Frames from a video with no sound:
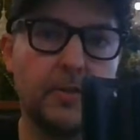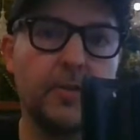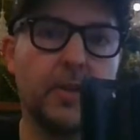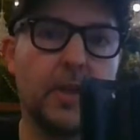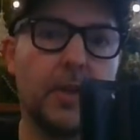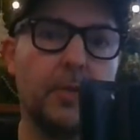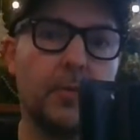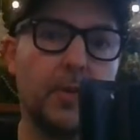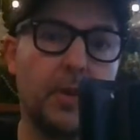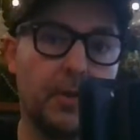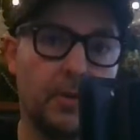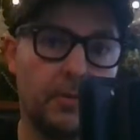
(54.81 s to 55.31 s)

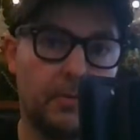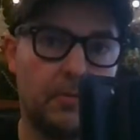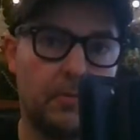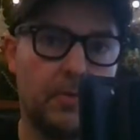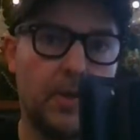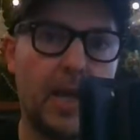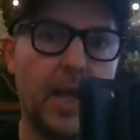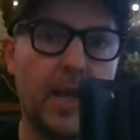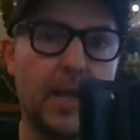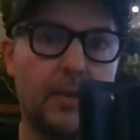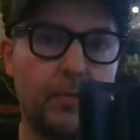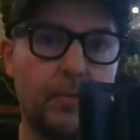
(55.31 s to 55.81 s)
say when
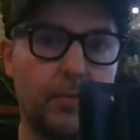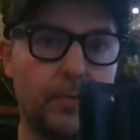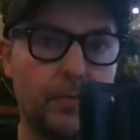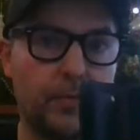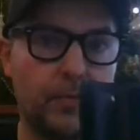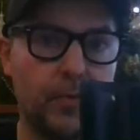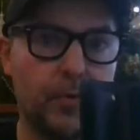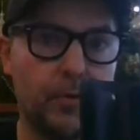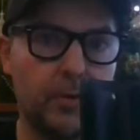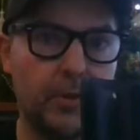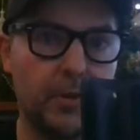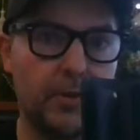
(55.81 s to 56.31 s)
Hex was
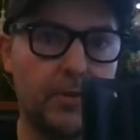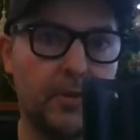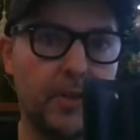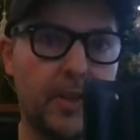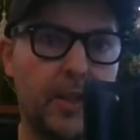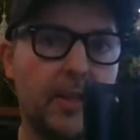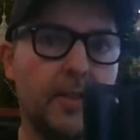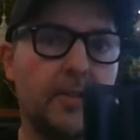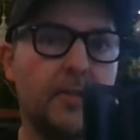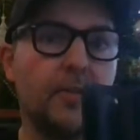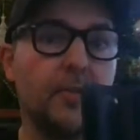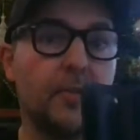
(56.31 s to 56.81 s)
40
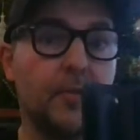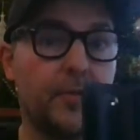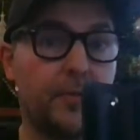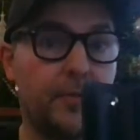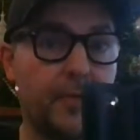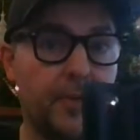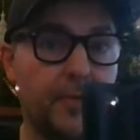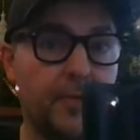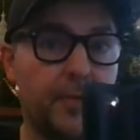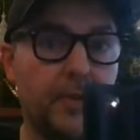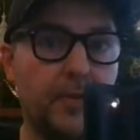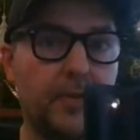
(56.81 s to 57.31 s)
cents or
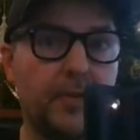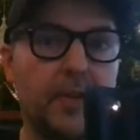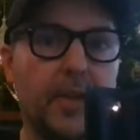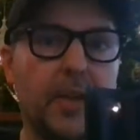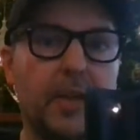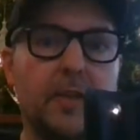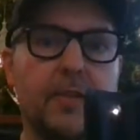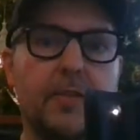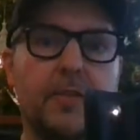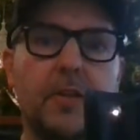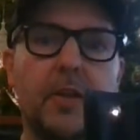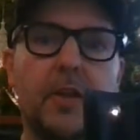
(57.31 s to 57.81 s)
50
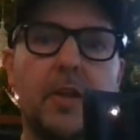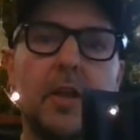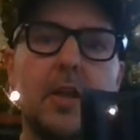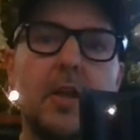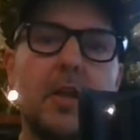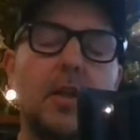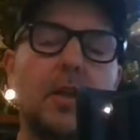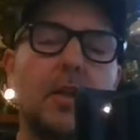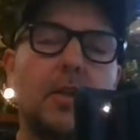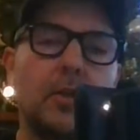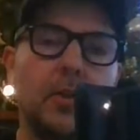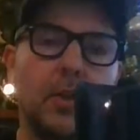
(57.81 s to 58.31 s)
cents
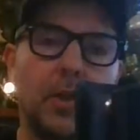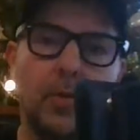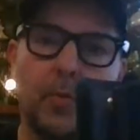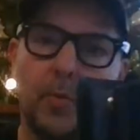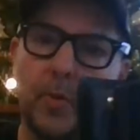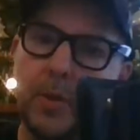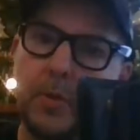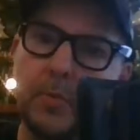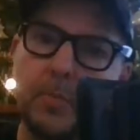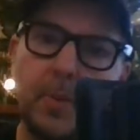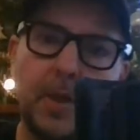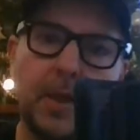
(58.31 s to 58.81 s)
you know,
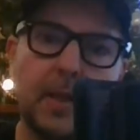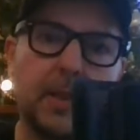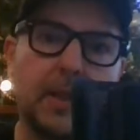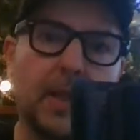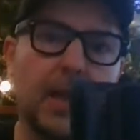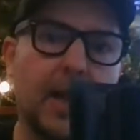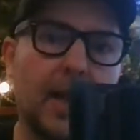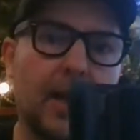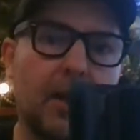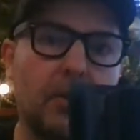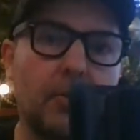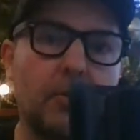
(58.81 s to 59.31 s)
we pick the
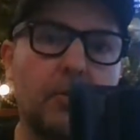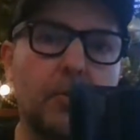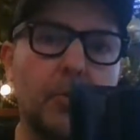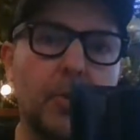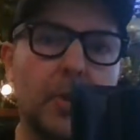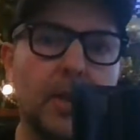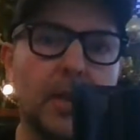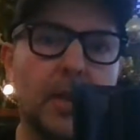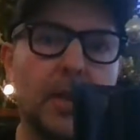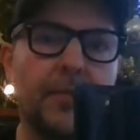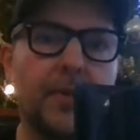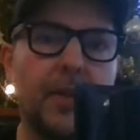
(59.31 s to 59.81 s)
house. We
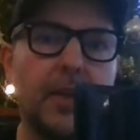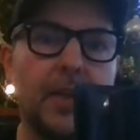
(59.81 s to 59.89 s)
can have